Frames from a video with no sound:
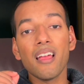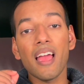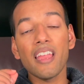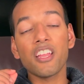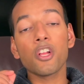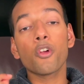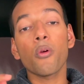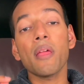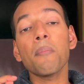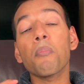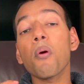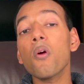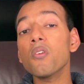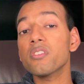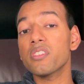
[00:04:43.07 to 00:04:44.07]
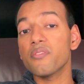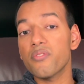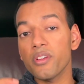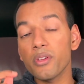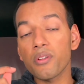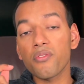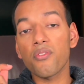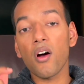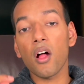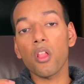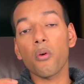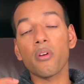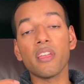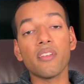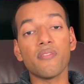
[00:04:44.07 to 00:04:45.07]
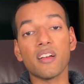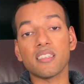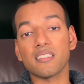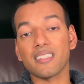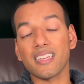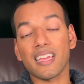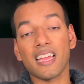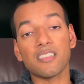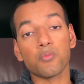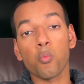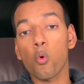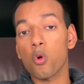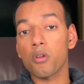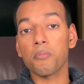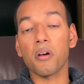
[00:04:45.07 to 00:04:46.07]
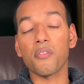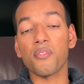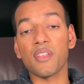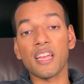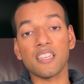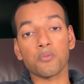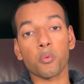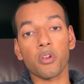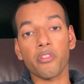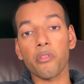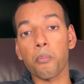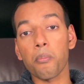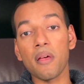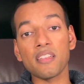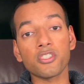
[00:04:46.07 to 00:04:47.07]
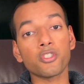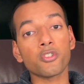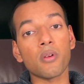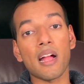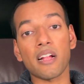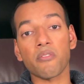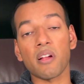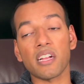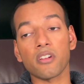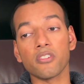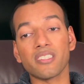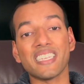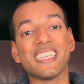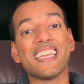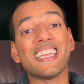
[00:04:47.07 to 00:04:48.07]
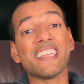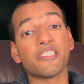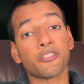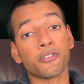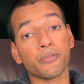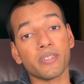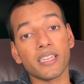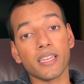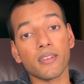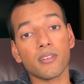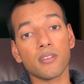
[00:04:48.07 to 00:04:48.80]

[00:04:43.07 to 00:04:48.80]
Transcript: and a great person for you to follow in investing, as Warren Buffett has one of the best track records in history.